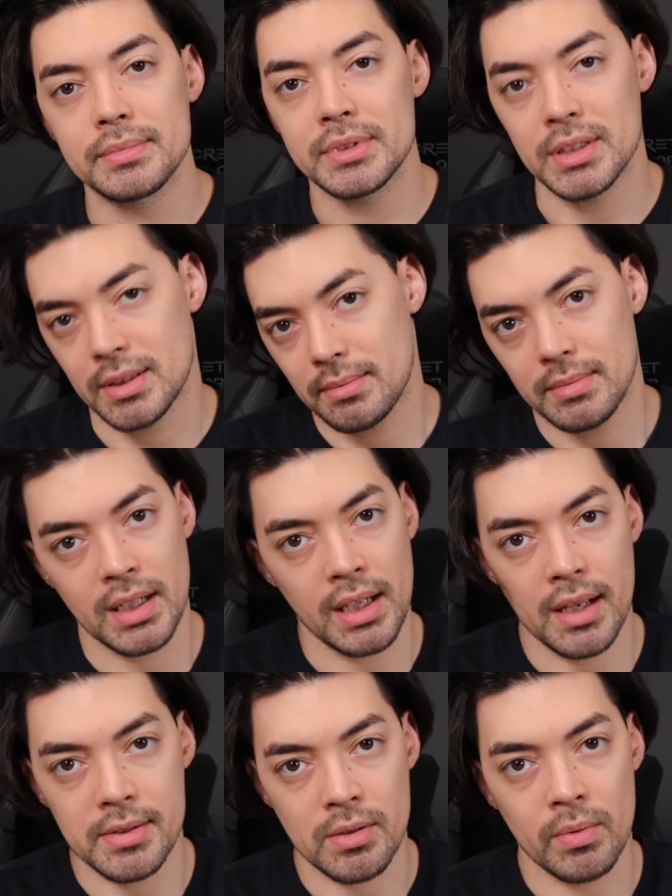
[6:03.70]
Just in
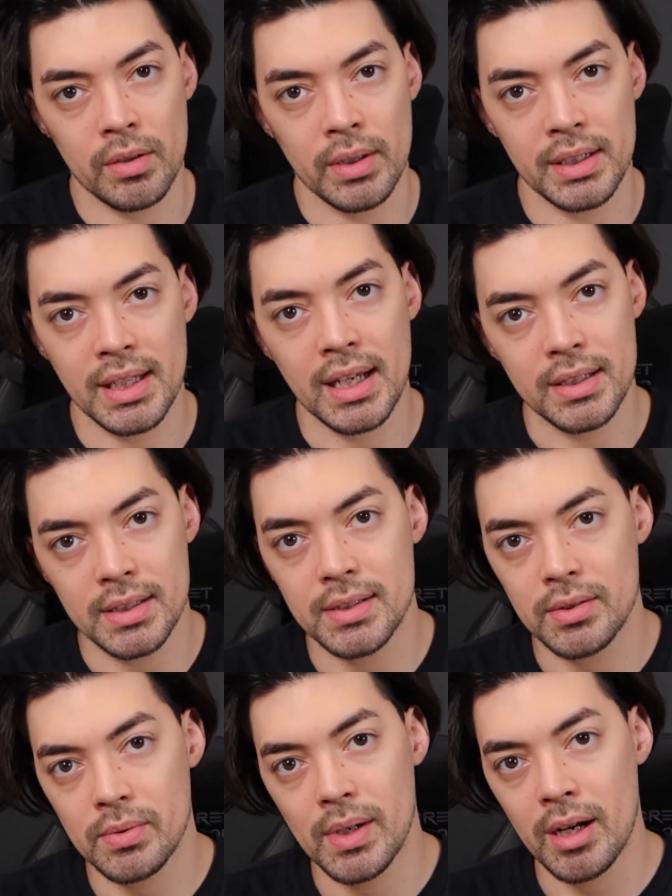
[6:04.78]
case you're wondering, that is
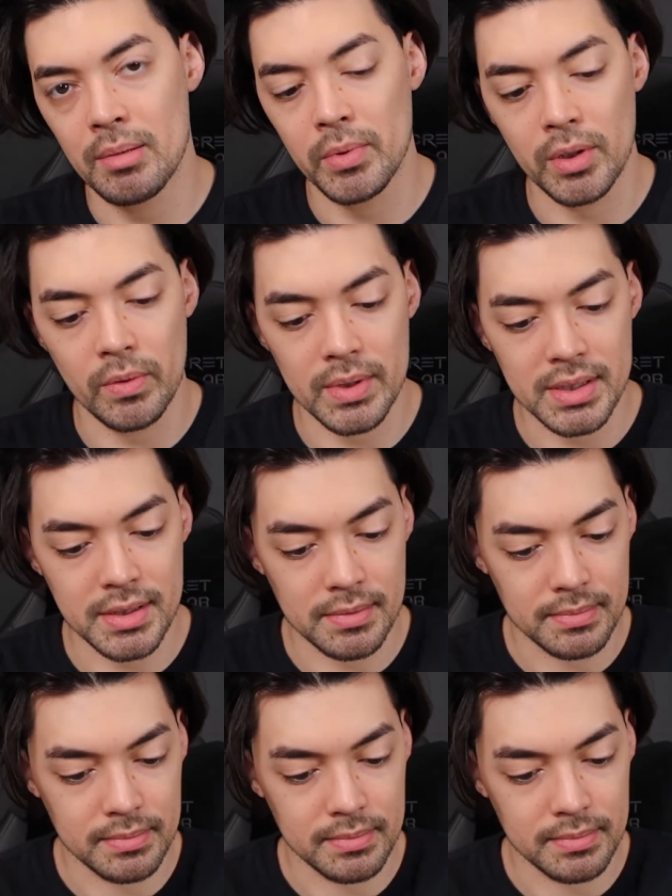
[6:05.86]
who Aaron Marino is.